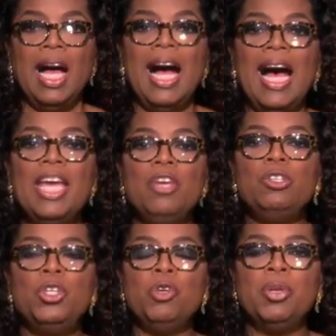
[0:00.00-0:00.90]
Hi,
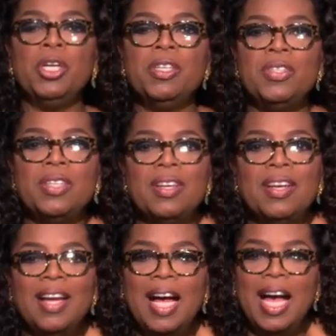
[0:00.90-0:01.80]
YouTubers.
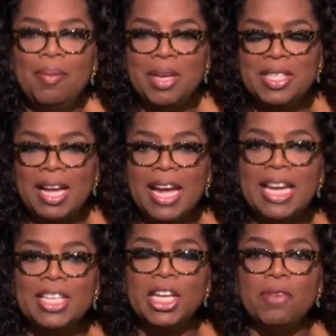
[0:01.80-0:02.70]
I'm
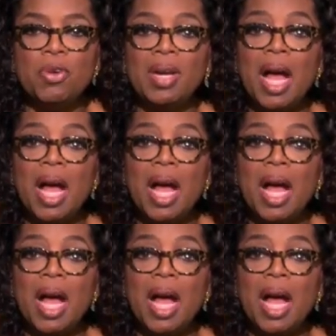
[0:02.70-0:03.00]
excited to give you an